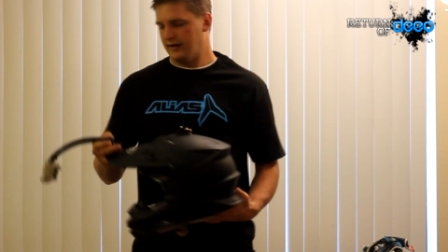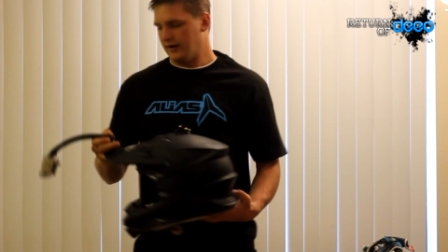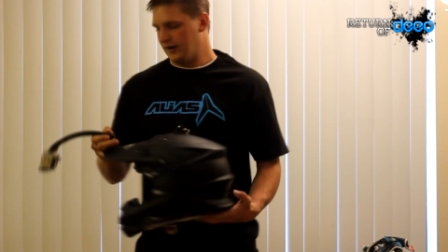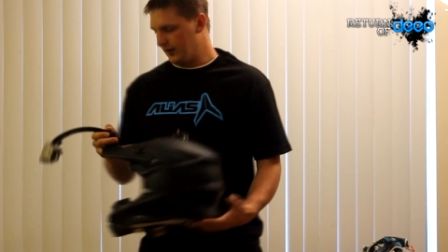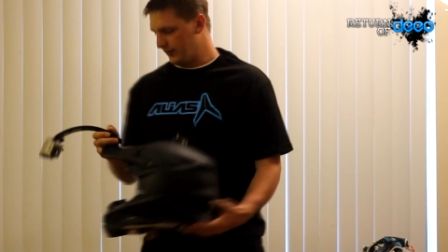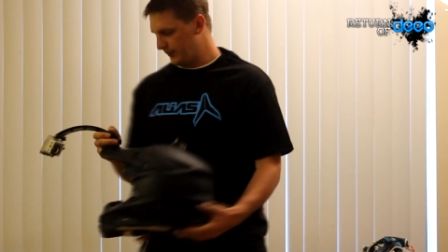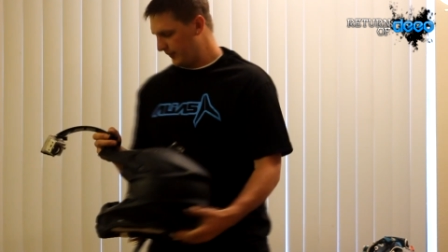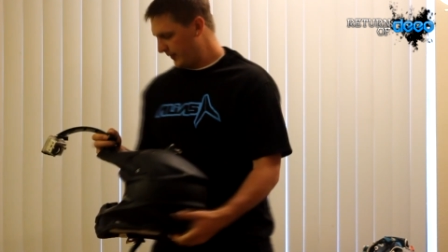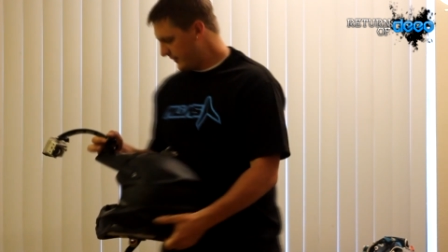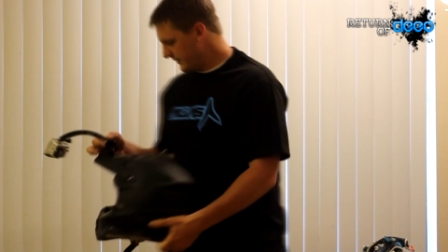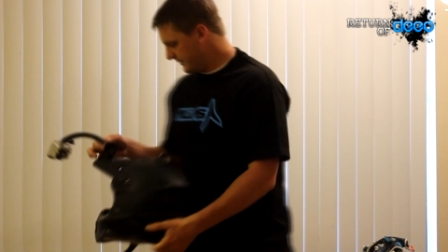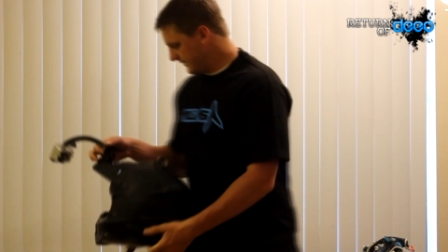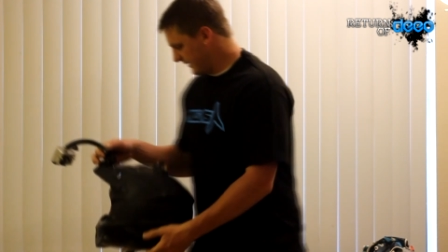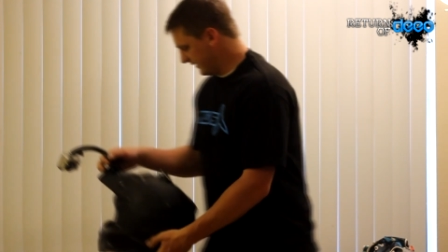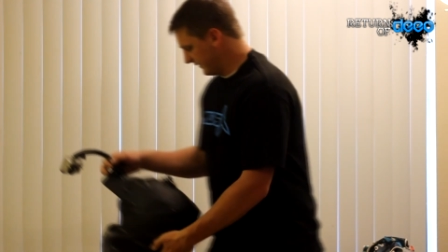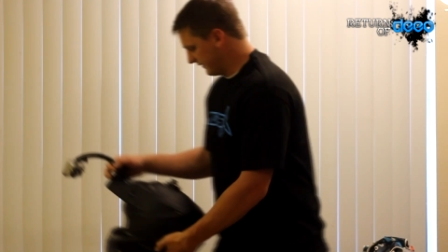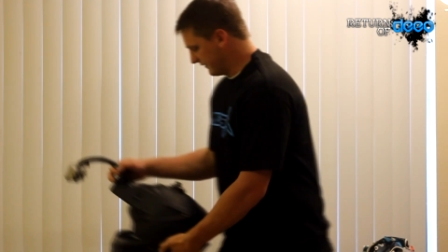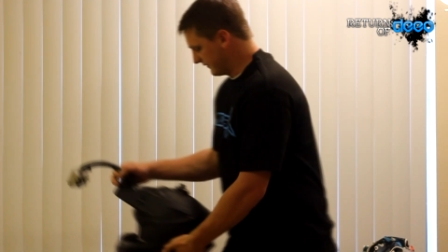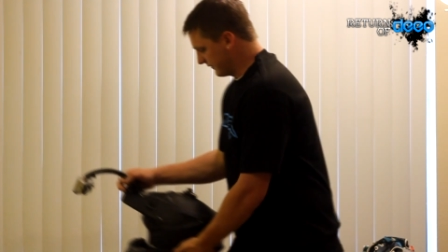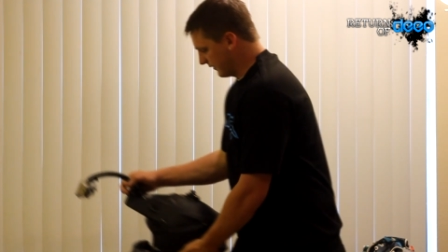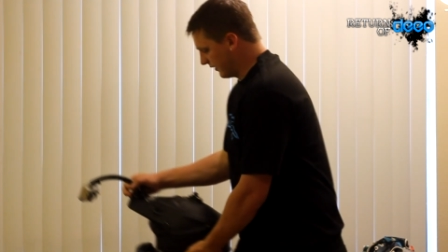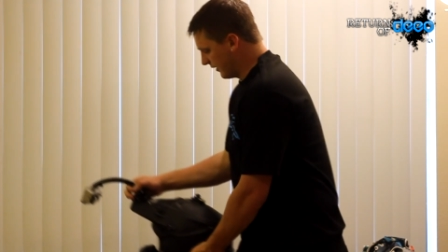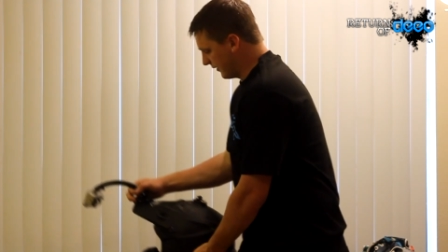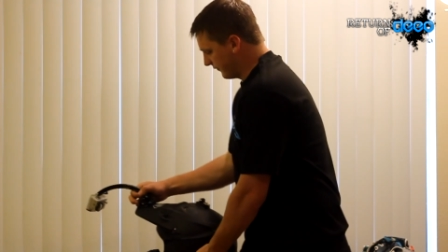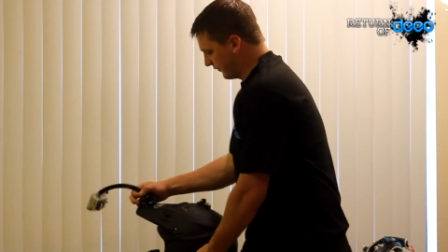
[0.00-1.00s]
Um, let me take
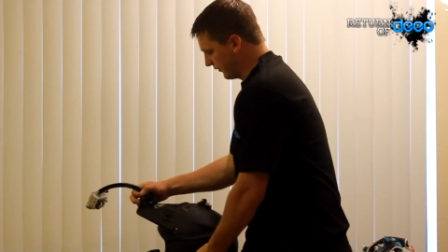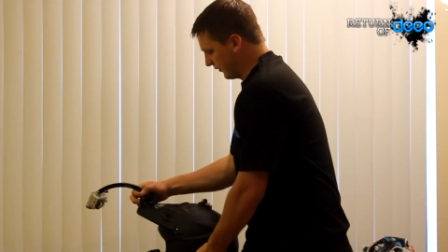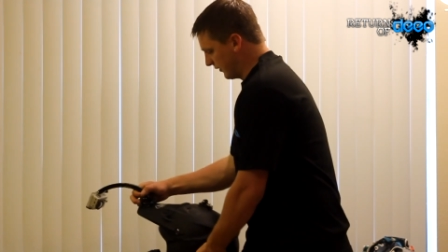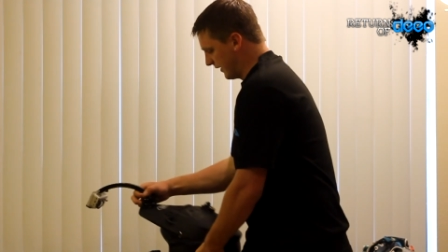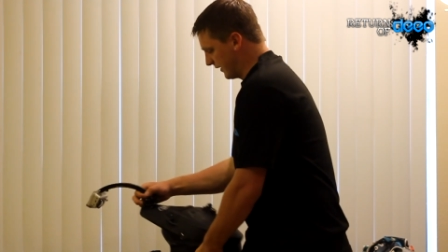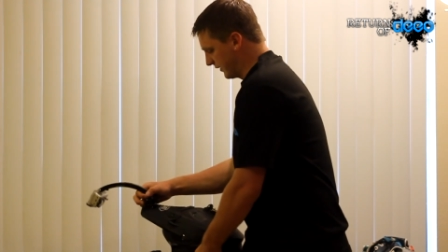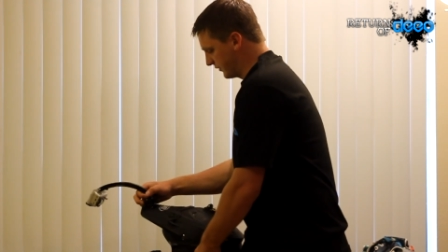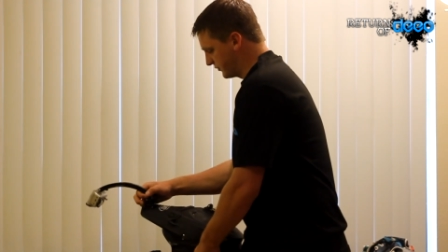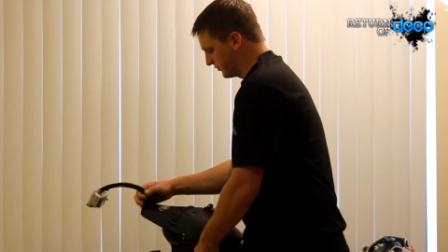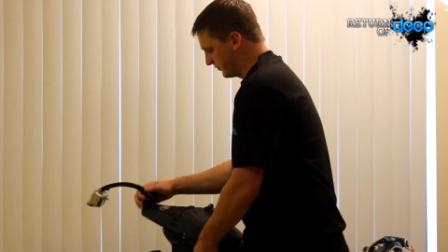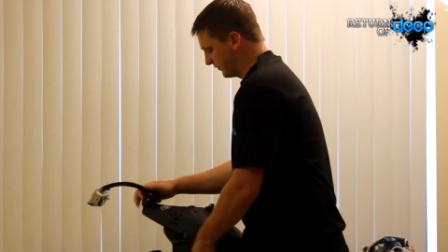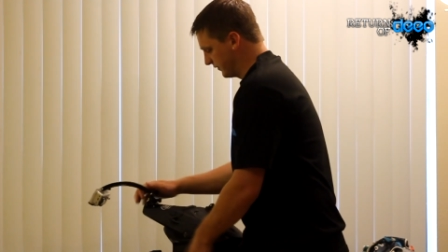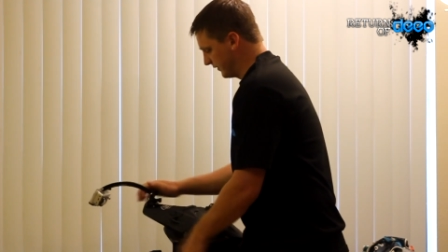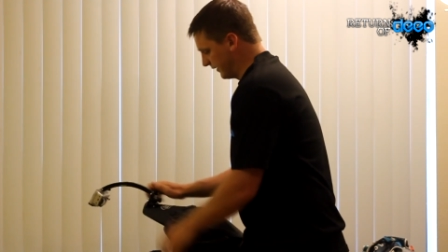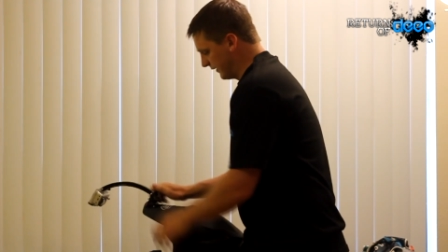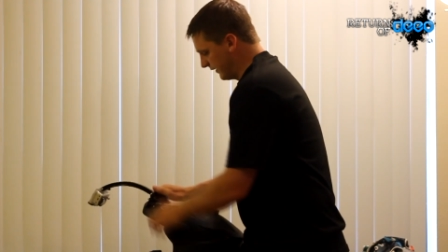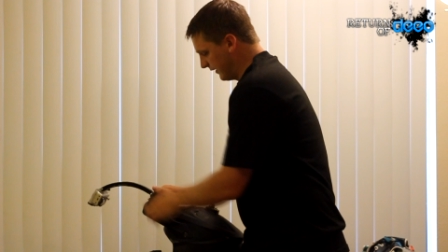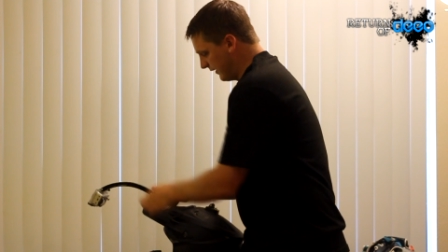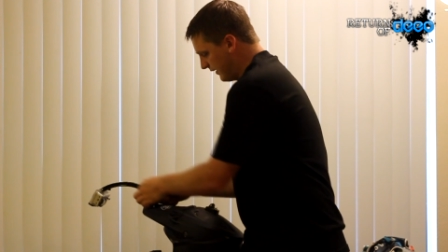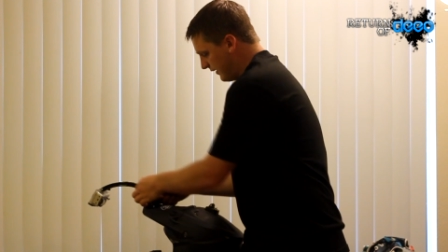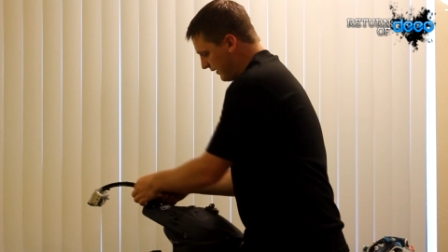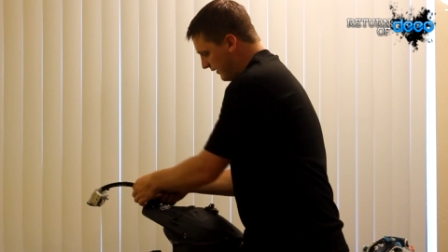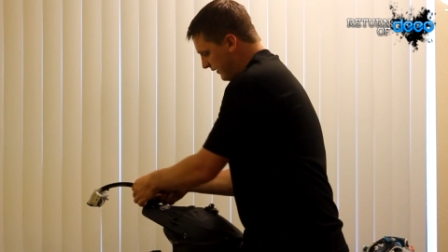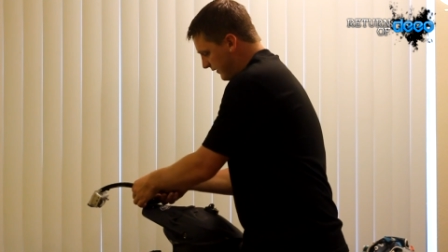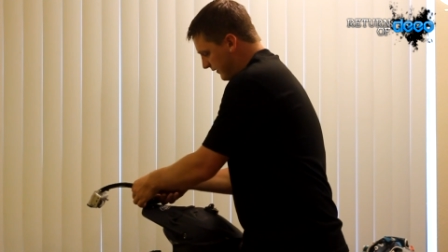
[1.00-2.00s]
this off here, actually.
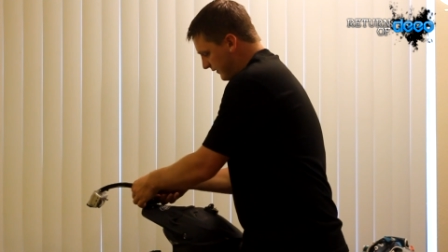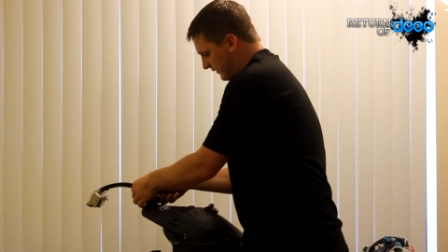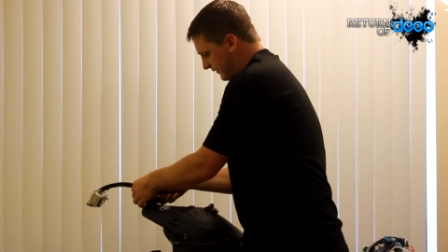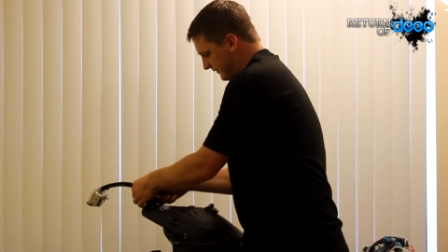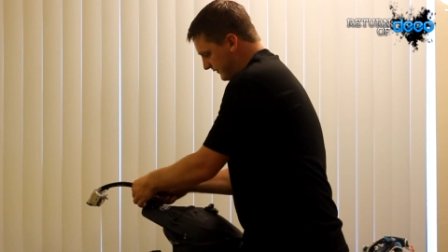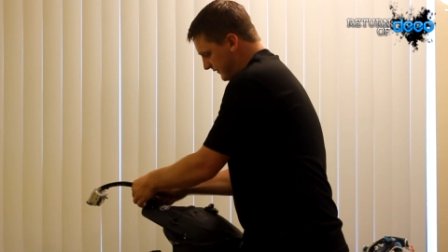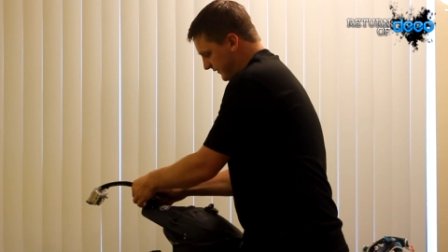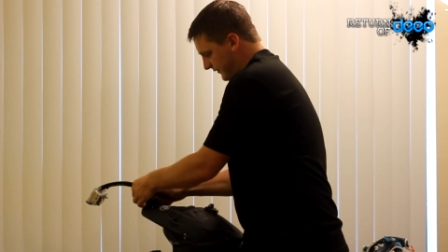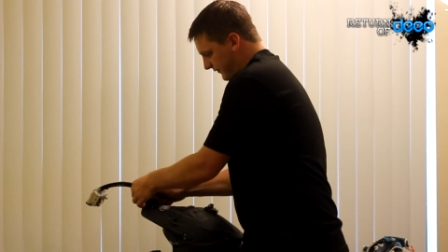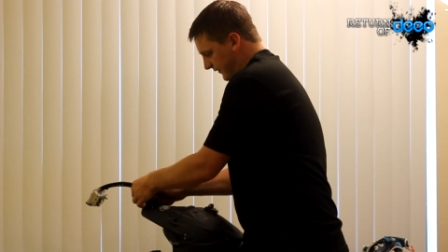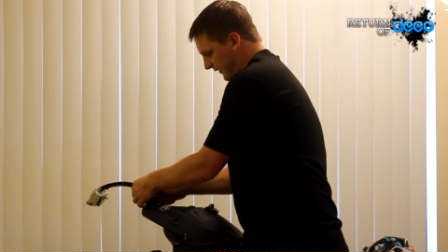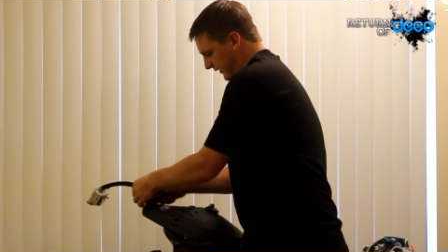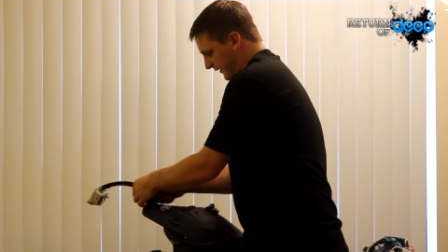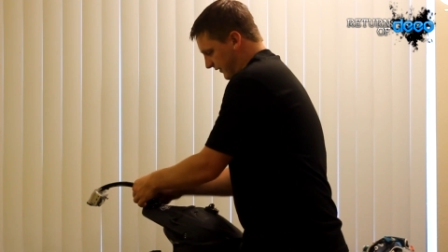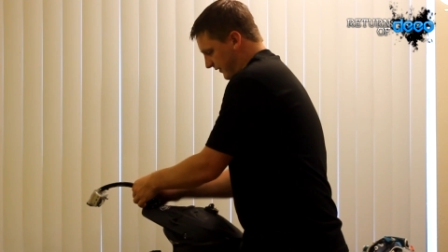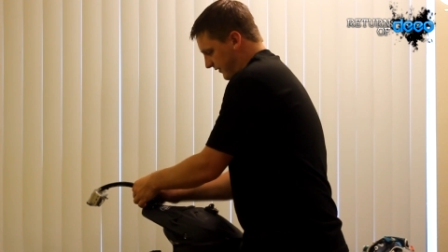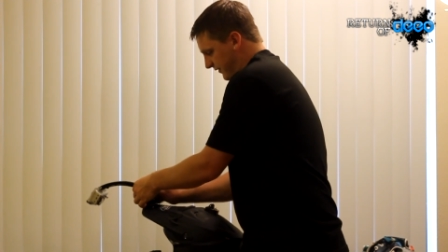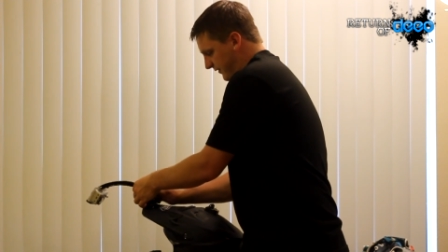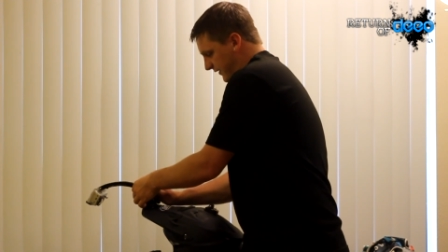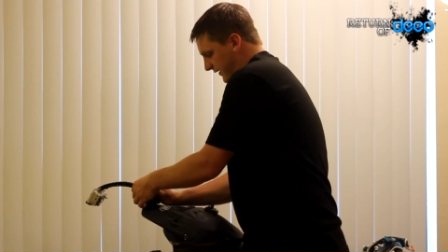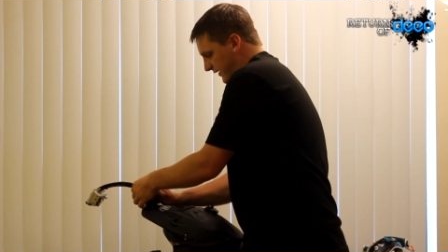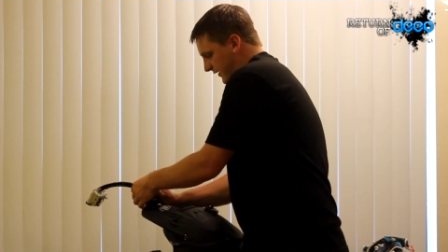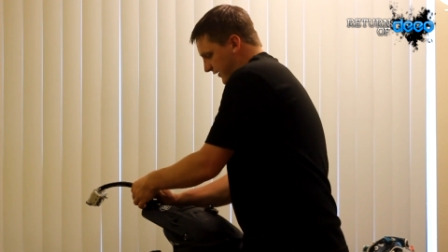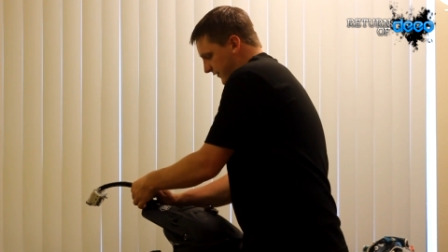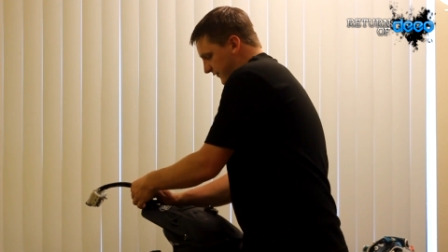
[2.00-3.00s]
See if I can
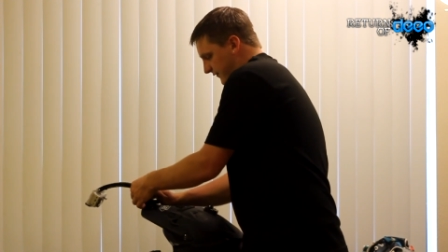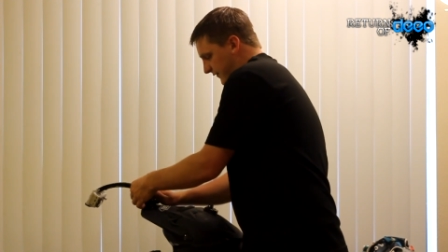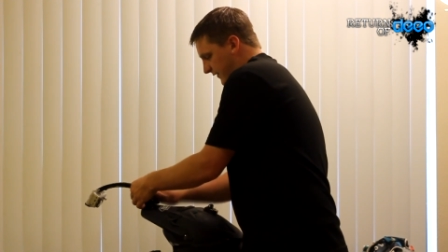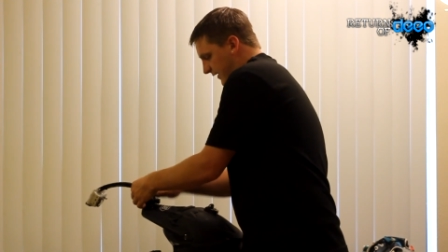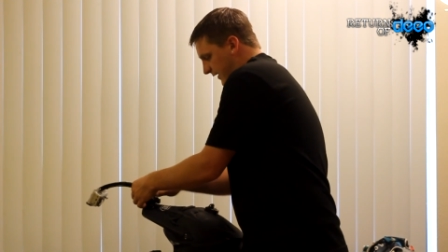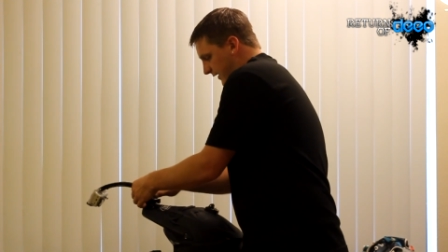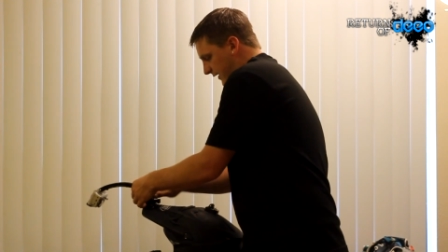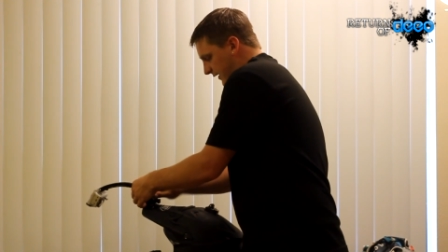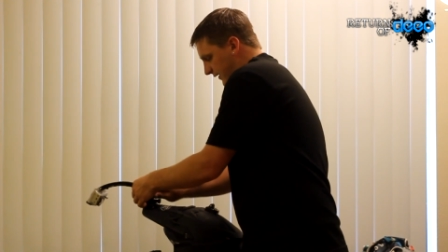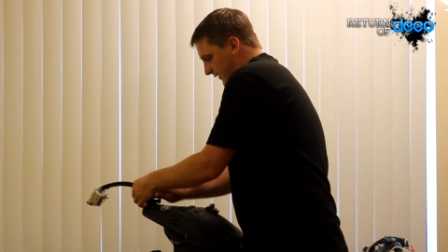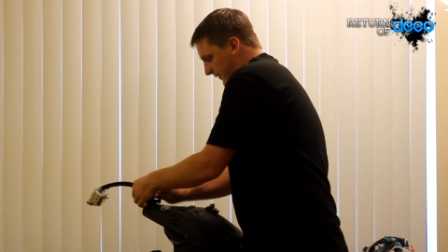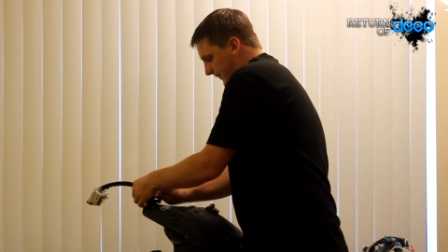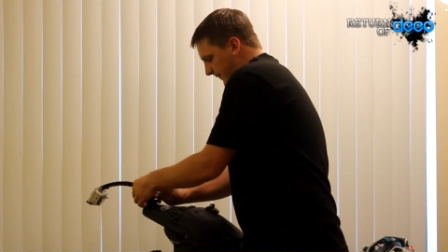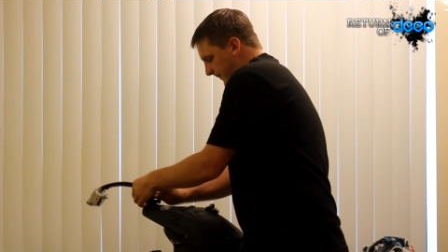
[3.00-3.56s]
think of it.